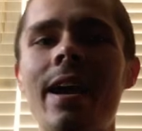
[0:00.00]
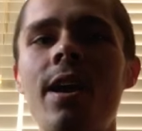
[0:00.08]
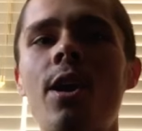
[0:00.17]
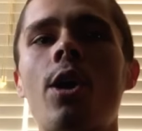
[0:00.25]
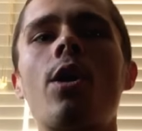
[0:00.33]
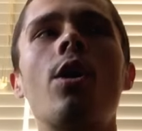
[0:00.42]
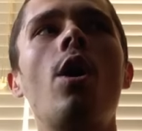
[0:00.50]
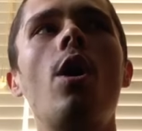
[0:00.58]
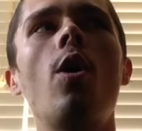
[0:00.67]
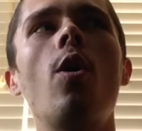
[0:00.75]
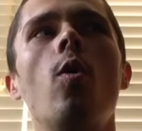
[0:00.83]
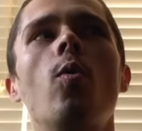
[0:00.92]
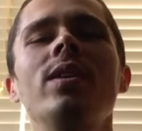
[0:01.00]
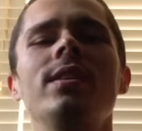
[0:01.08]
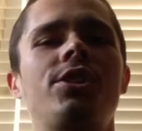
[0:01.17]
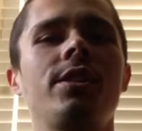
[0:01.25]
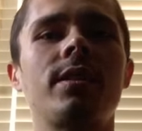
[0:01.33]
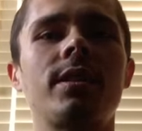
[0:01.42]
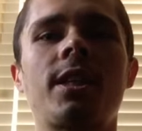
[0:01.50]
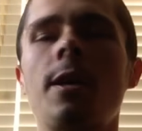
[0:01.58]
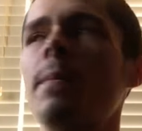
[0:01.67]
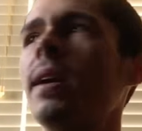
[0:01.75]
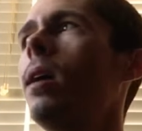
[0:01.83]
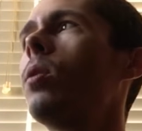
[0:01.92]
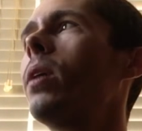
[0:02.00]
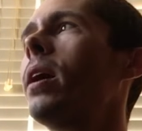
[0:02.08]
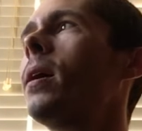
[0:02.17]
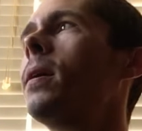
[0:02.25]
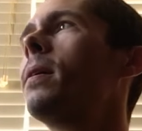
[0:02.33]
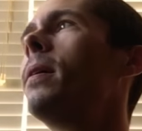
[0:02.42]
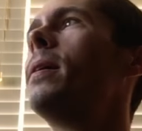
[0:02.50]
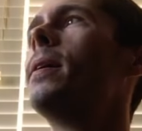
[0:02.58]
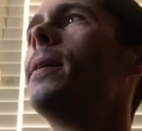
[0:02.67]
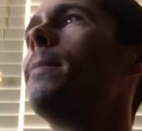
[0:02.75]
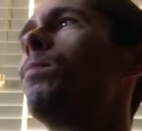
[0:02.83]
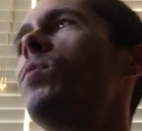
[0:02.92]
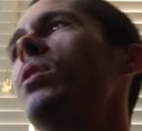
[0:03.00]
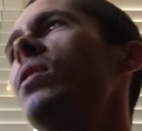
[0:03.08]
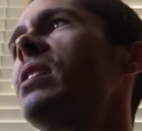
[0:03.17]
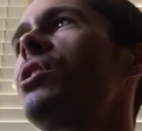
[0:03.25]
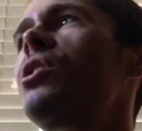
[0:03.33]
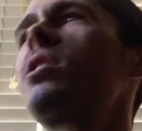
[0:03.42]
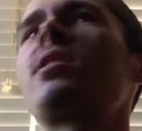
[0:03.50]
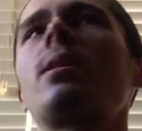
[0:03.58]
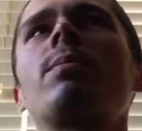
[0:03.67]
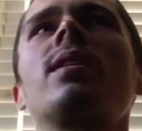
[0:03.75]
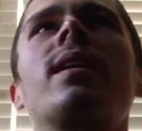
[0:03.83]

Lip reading: air when the Shield is coming out, and that's just something